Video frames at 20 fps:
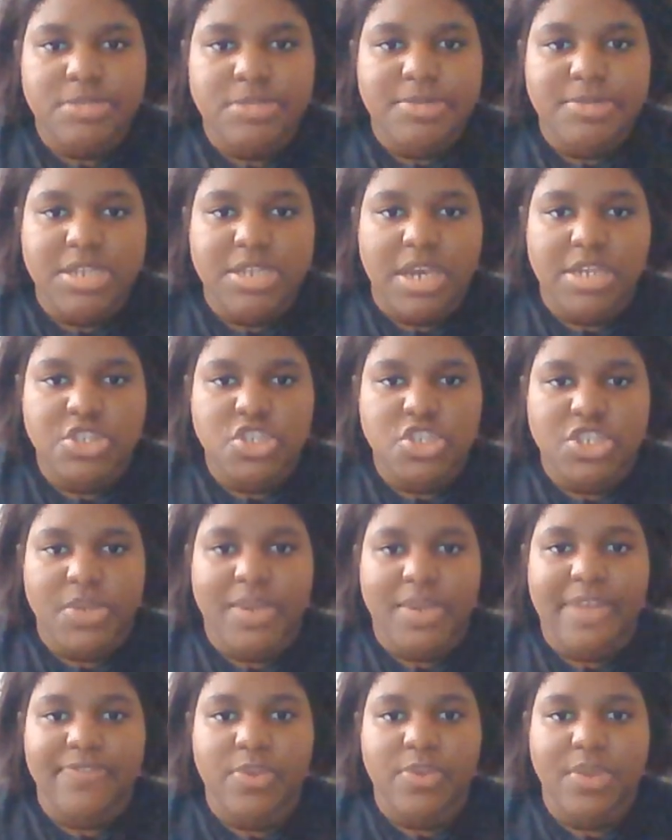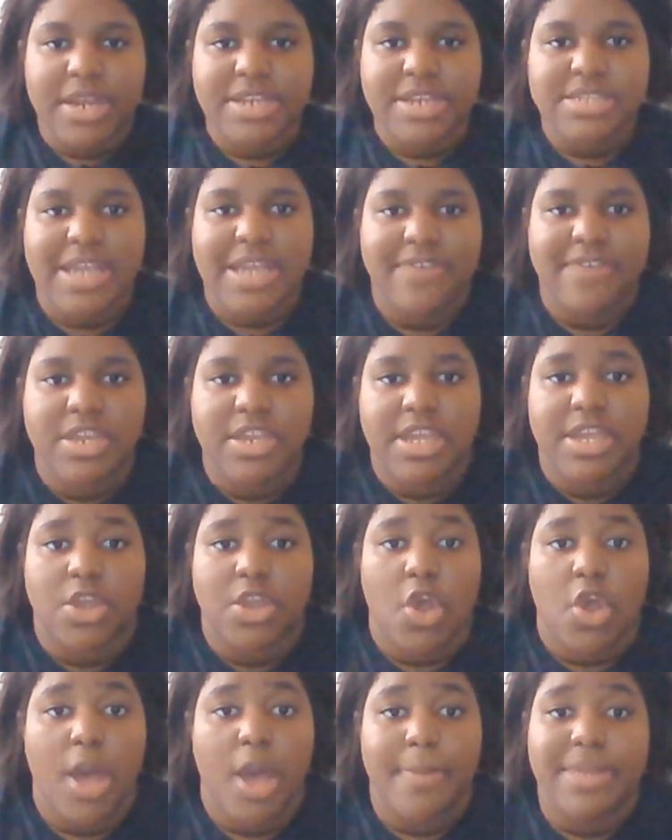be done. So if you guys have any
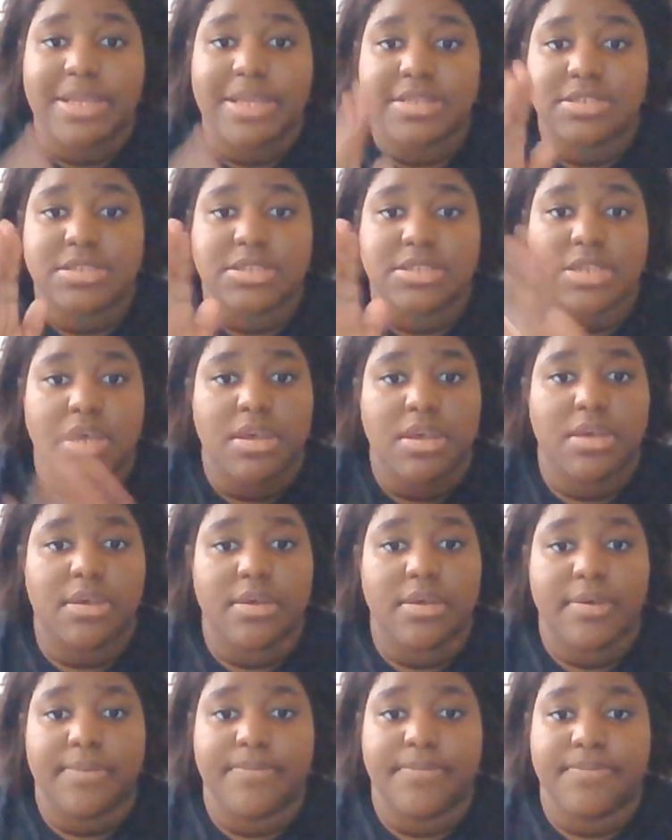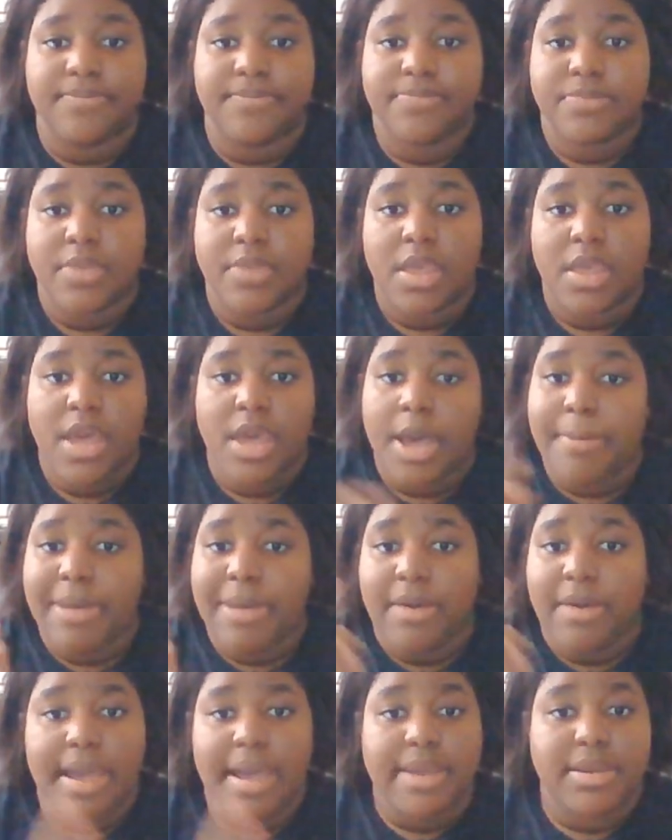comments
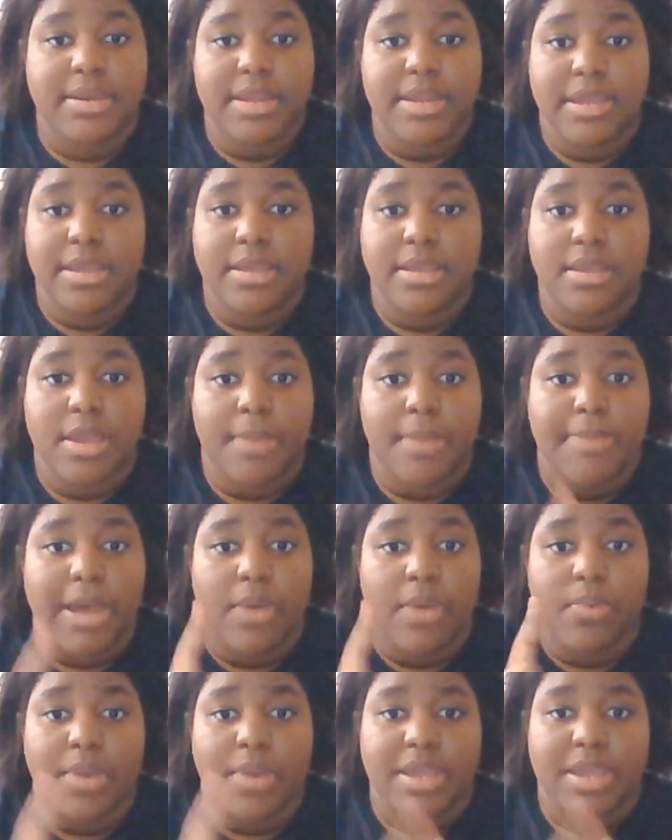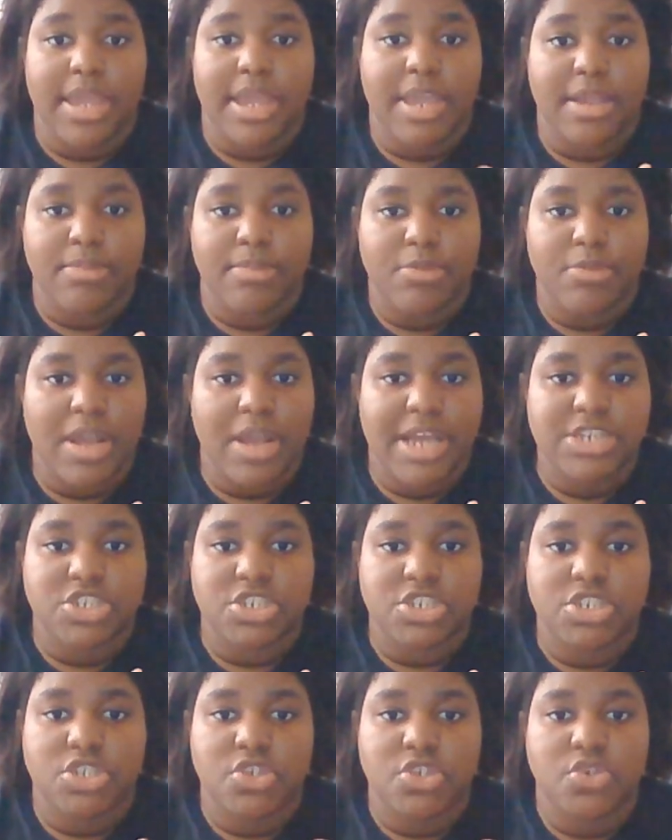about editing, about what camera I
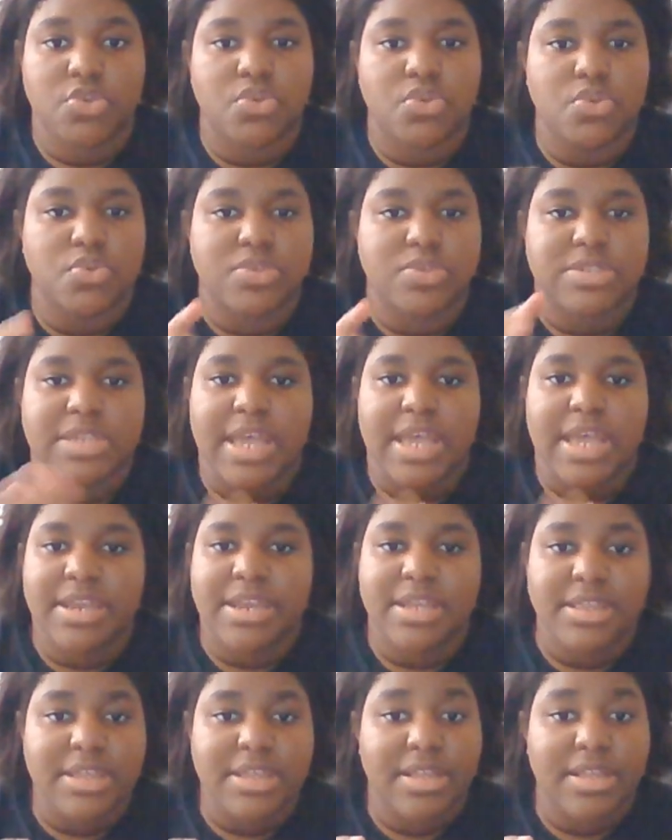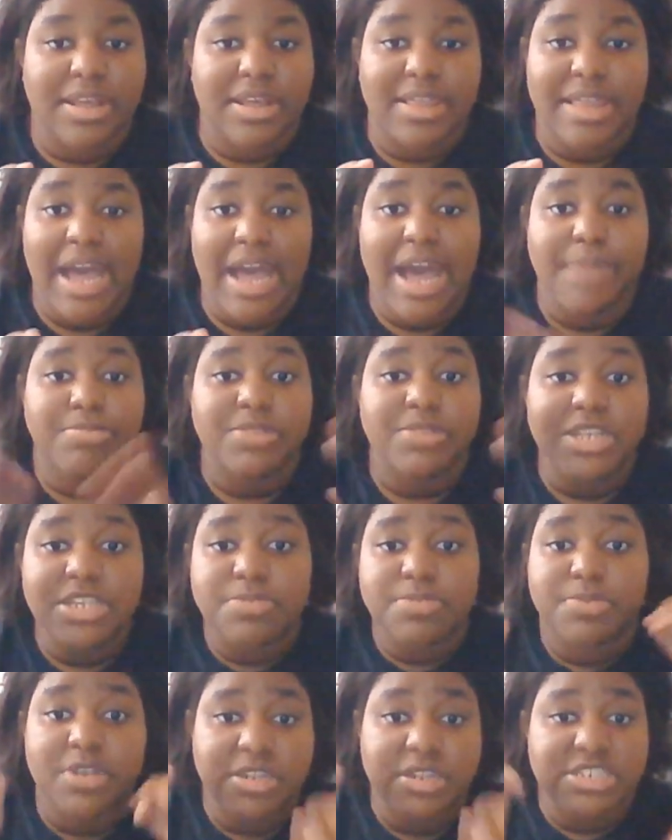should use, anything like that, please
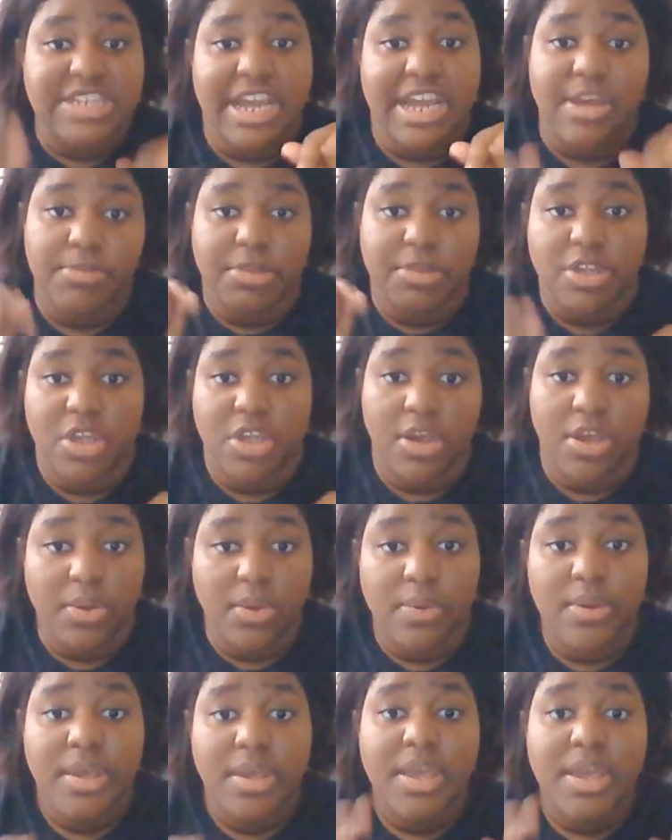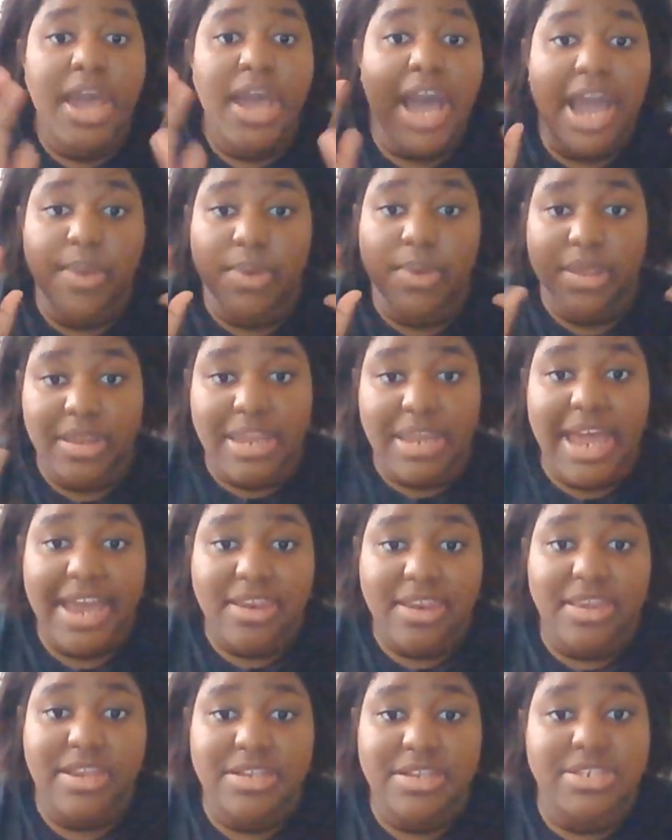put it down below. I would
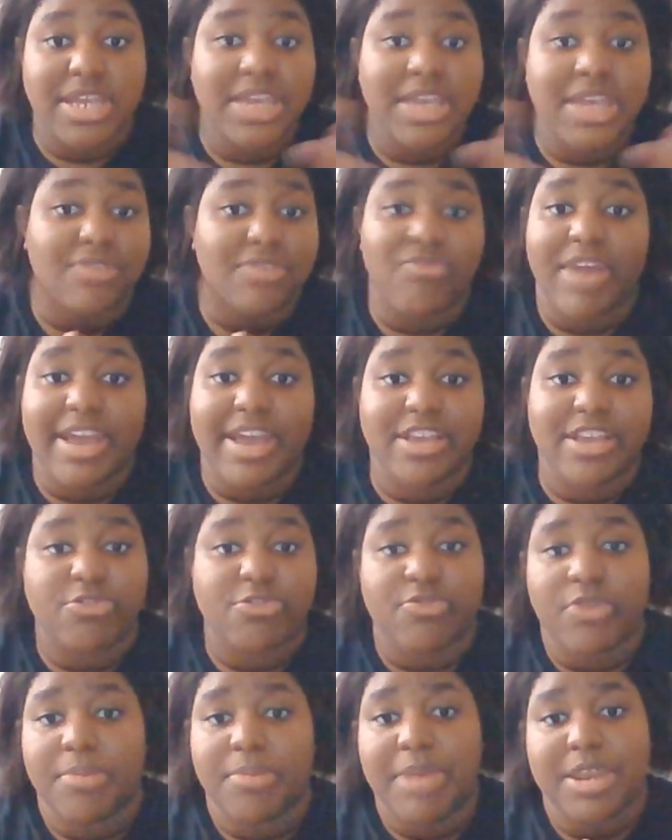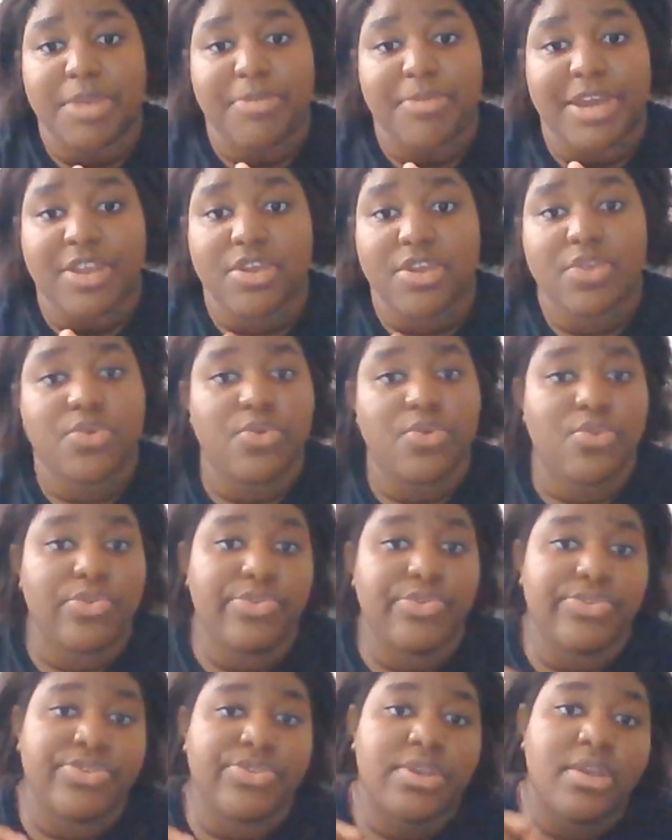gladly take advice from anybody
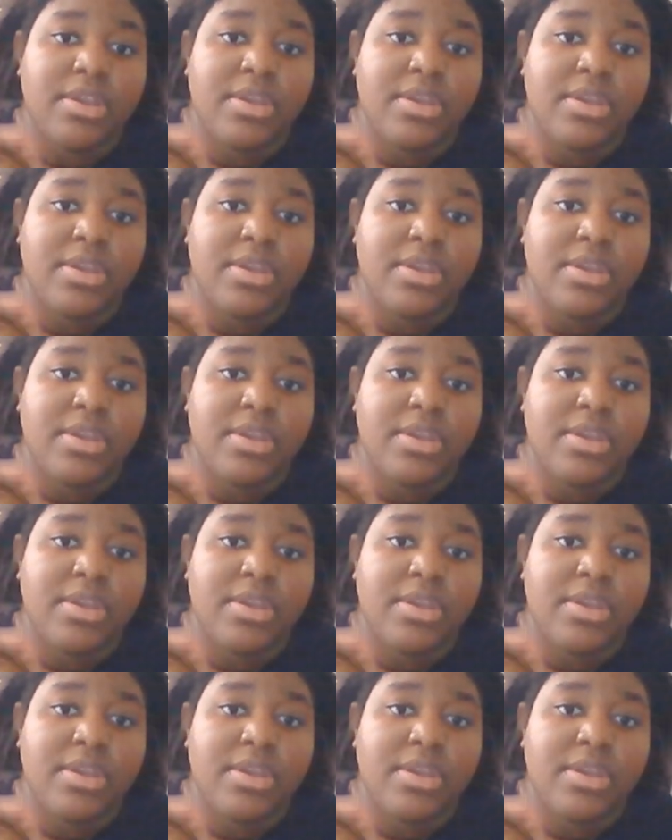who's...